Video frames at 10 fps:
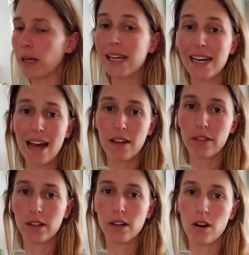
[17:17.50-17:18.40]
being an
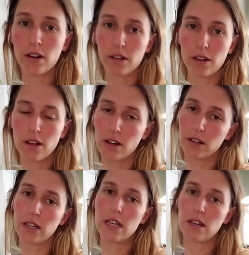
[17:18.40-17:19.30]
athlete on
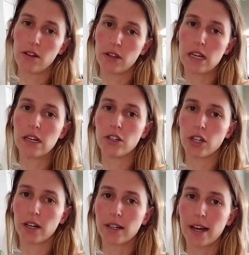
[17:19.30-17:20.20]
the
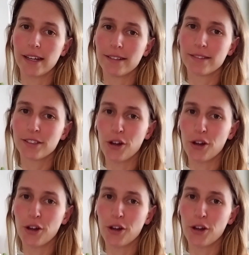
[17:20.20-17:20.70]
ketogenic diet.